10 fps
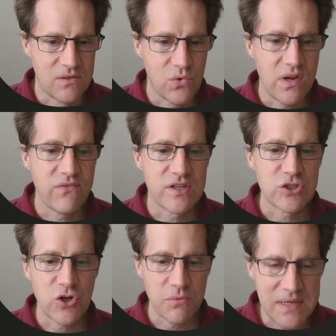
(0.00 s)
or even
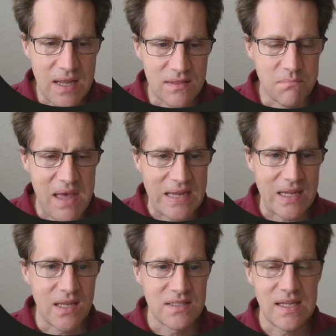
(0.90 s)
terminate the
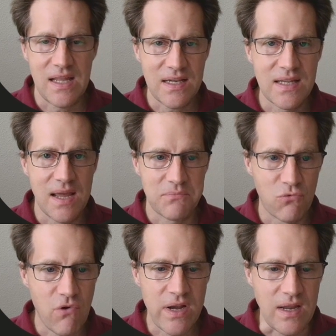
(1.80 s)
backend, it kept
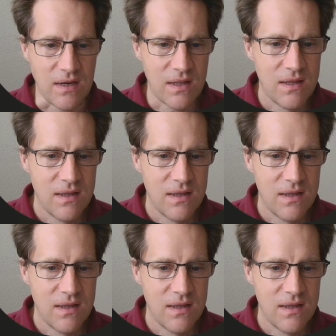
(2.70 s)
running.